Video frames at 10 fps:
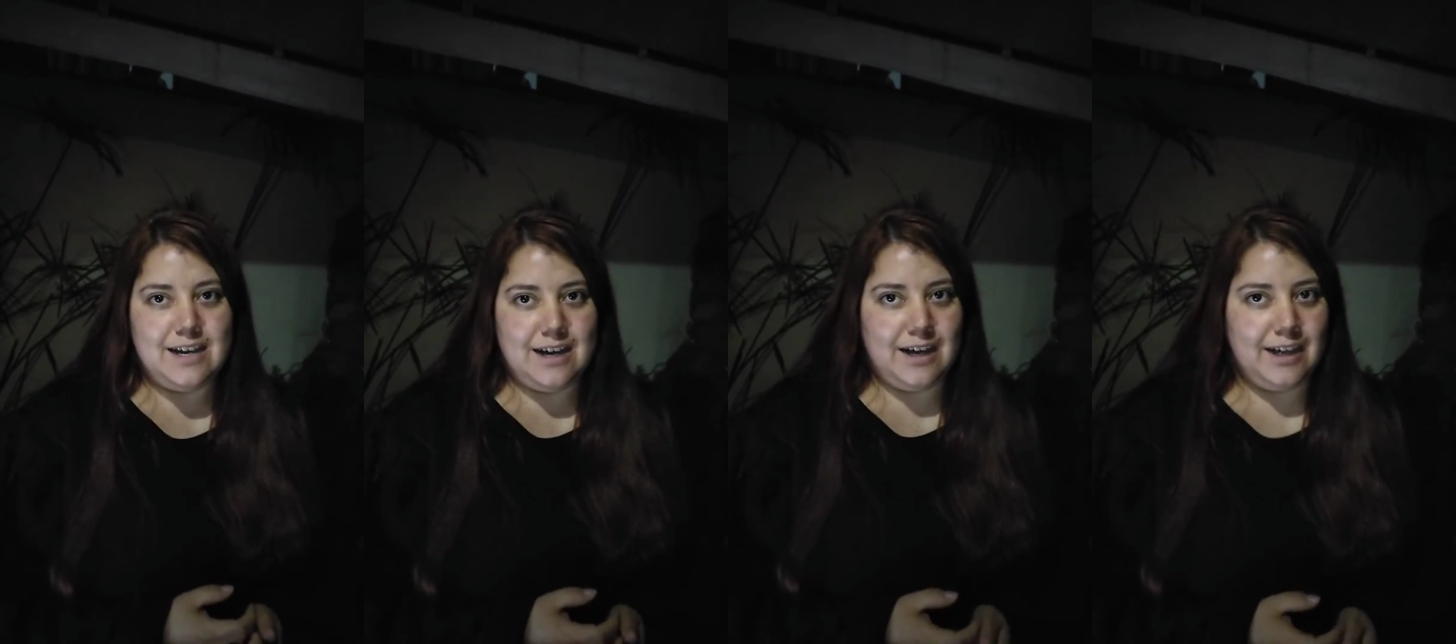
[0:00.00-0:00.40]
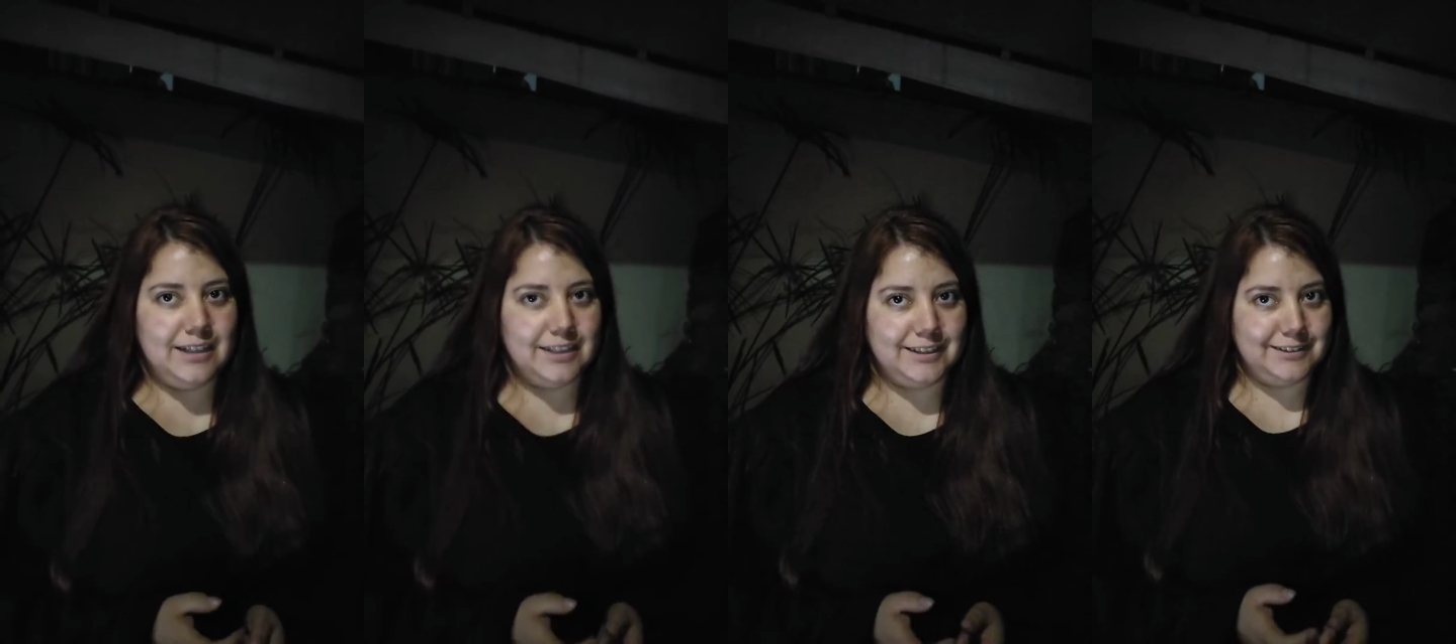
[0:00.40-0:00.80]

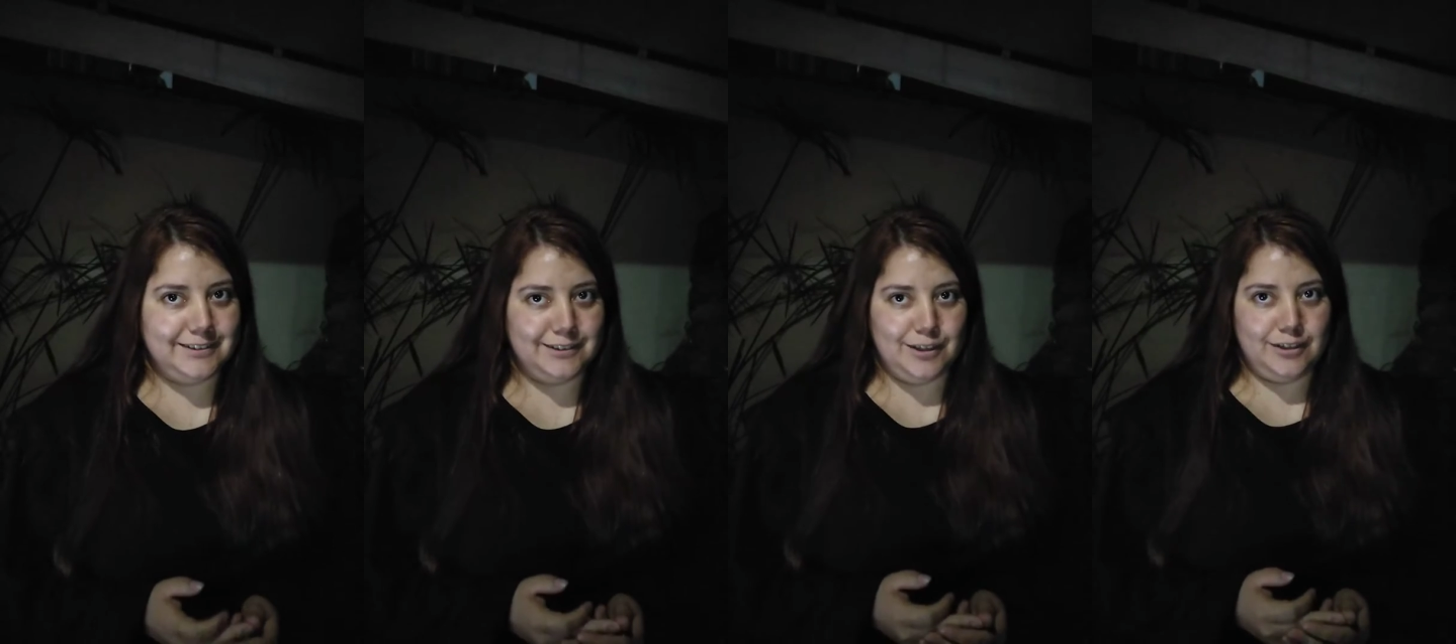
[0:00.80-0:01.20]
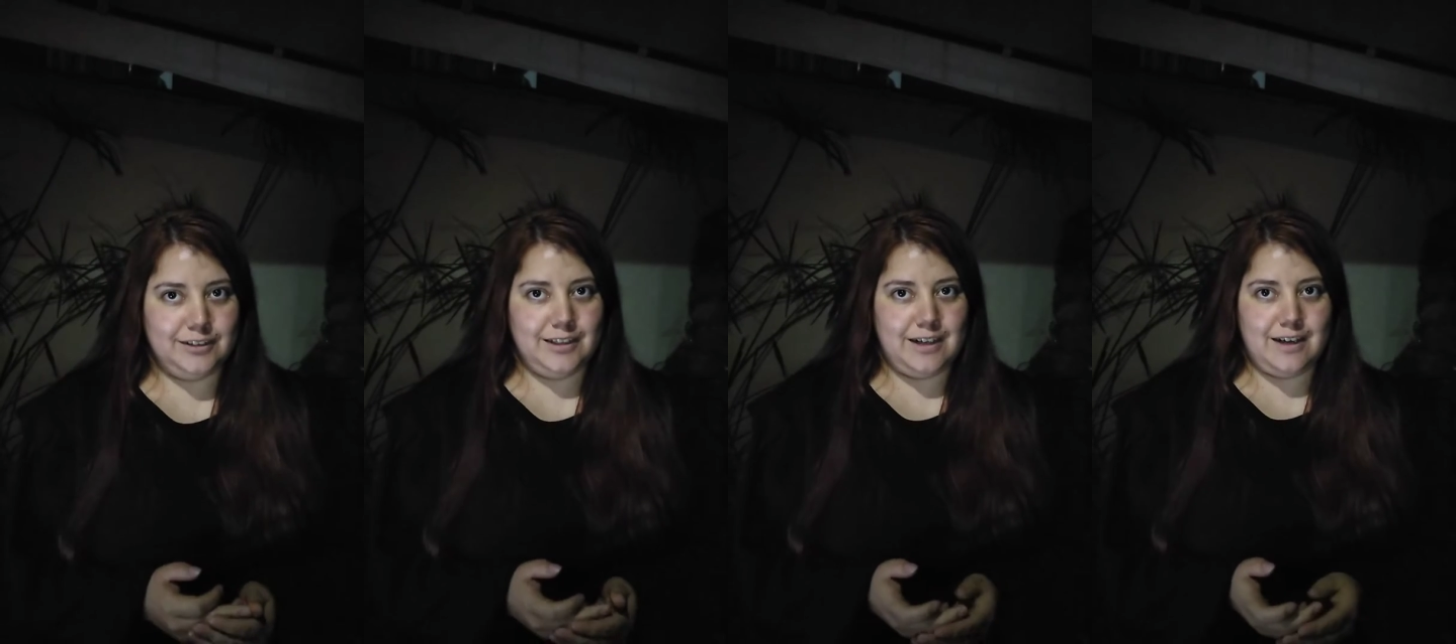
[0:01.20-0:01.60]
and it's
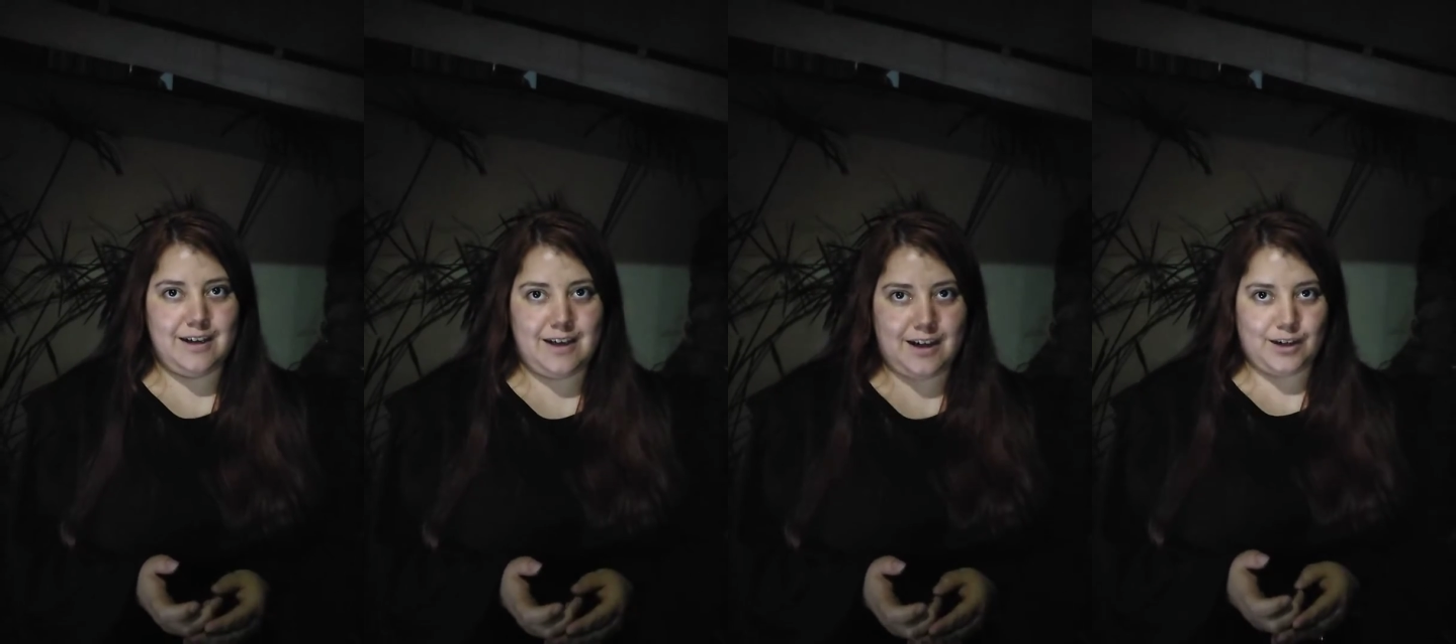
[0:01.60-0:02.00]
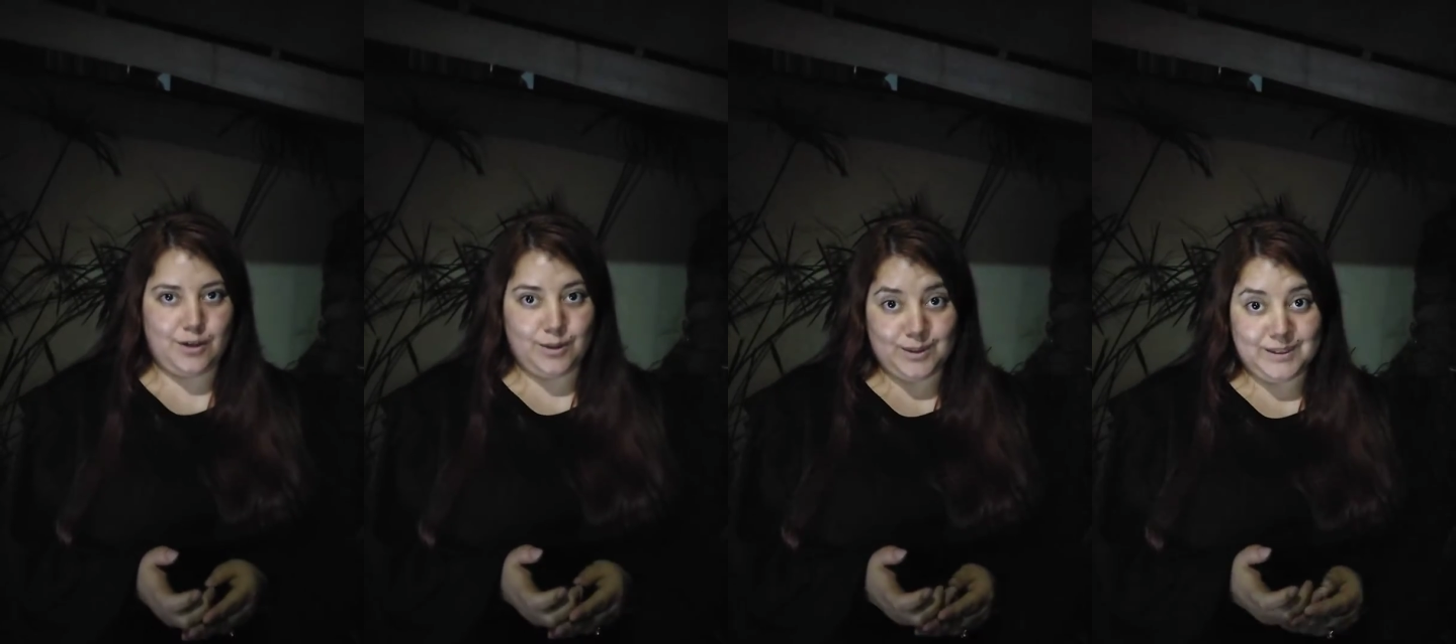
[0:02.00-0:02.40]
not a
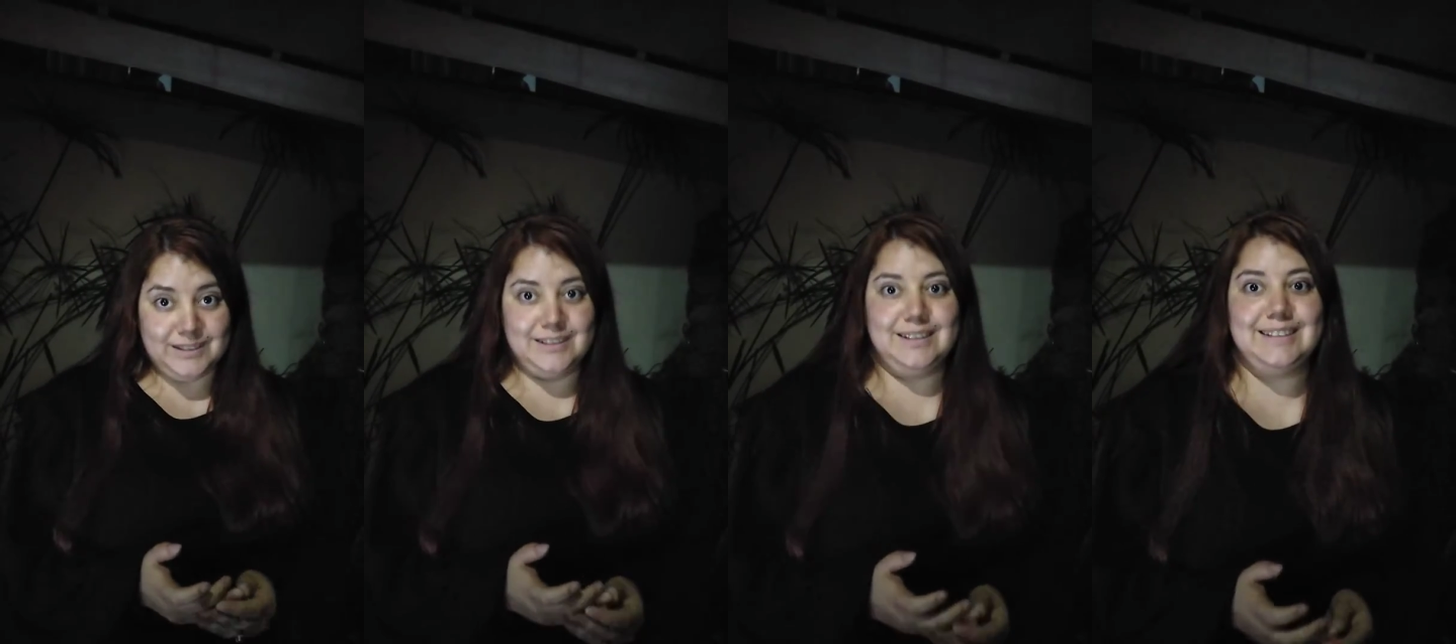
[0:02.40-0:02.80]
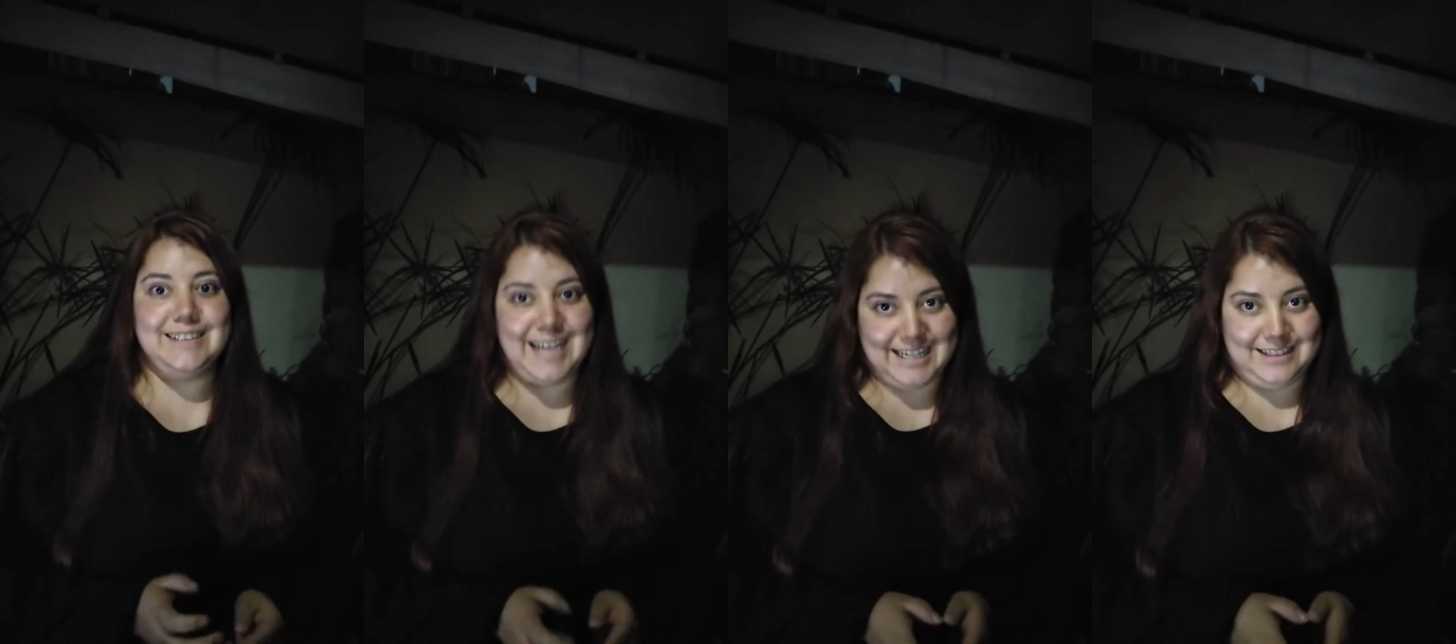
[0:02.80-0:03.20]
cold
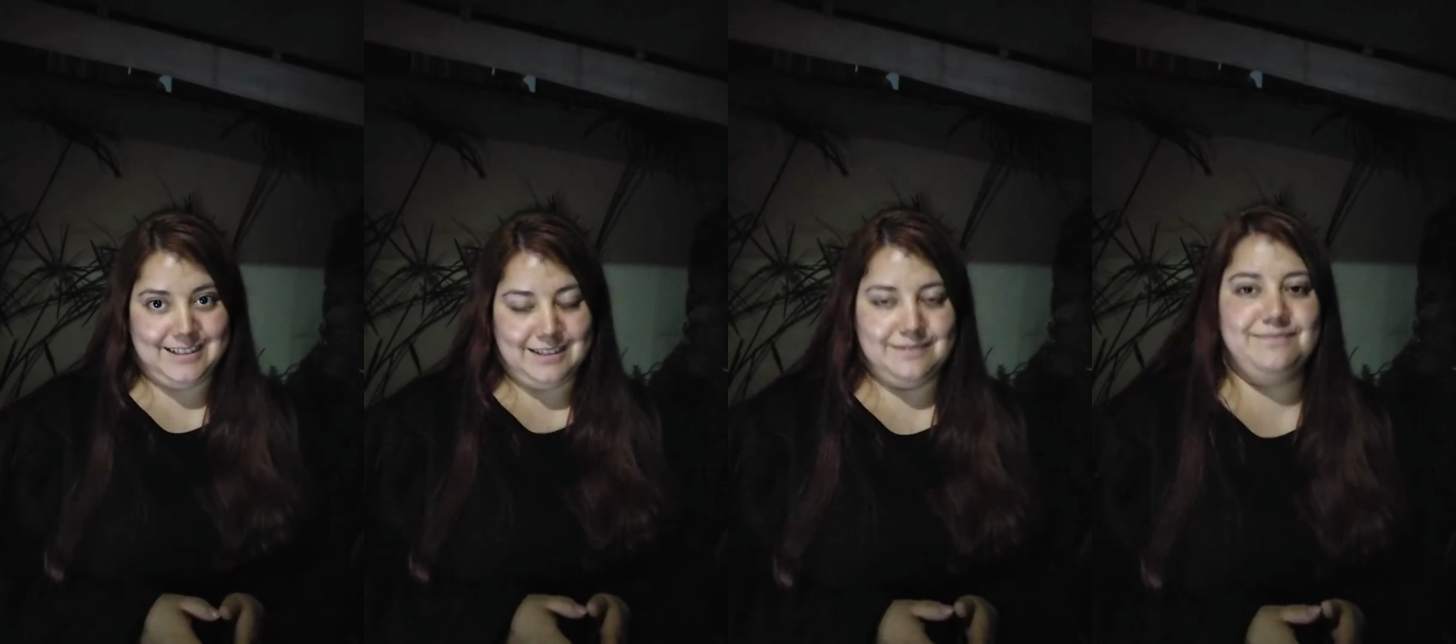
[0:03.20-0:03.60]
night.